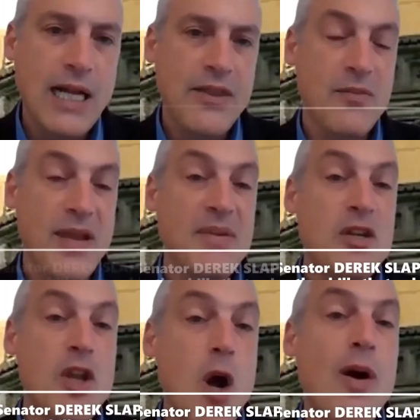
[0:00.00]
There may
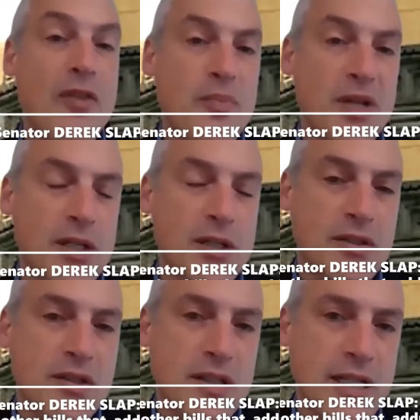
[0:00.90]
be no other
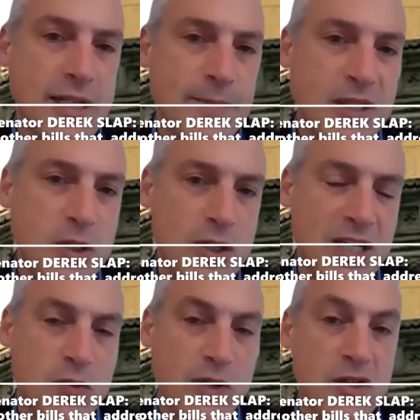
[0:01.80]
bills um, that
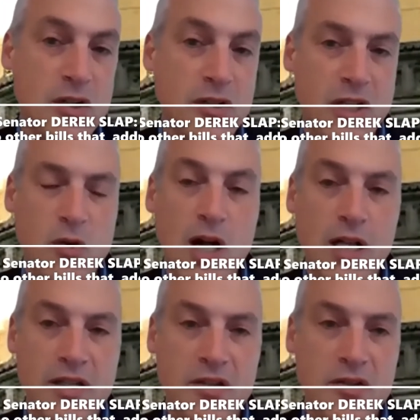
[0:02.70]
address racial
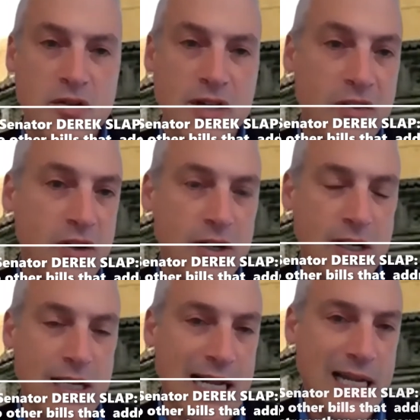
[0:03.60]
inequality, strengthen
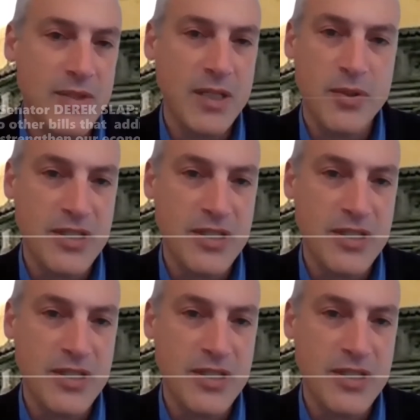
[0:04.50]
our economy,